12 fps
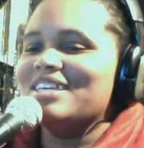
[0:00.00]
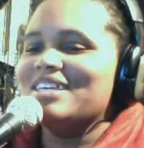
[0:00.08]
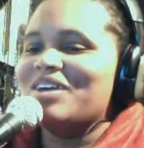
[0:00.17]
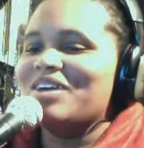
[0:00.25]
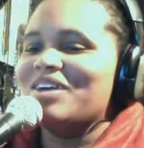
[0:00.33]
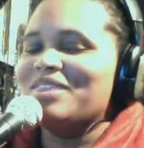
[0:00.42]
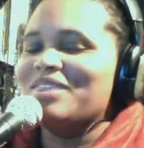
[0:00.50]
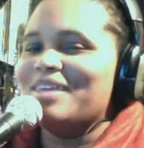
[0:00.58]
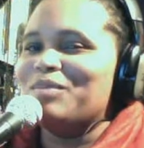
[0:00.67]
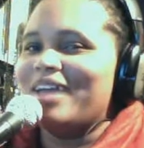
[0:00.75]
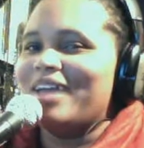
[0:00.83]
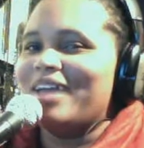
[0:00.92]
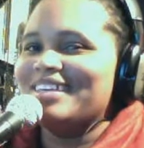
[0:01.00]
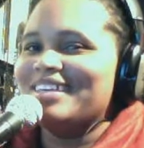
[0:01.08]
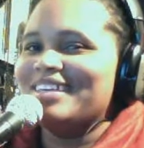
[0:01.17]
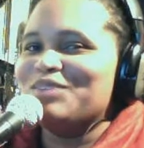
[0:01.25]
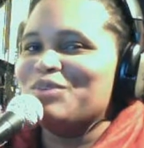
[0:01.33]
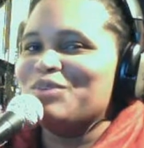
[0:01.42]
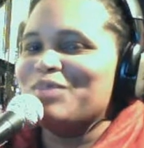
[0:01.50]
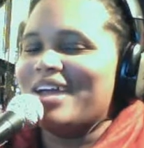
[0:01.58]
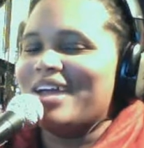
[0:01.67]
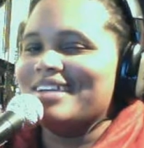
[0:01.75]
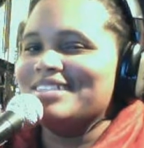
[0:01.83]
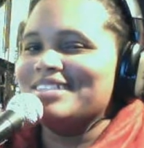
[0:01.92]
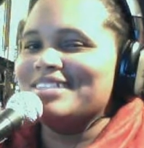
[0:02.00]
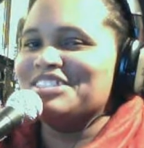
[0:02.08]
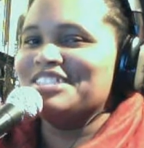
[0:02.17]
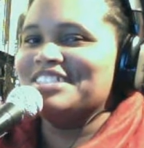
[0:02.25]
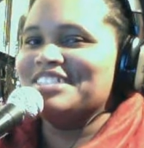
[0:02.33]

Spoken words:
go with that black kid from Blackish.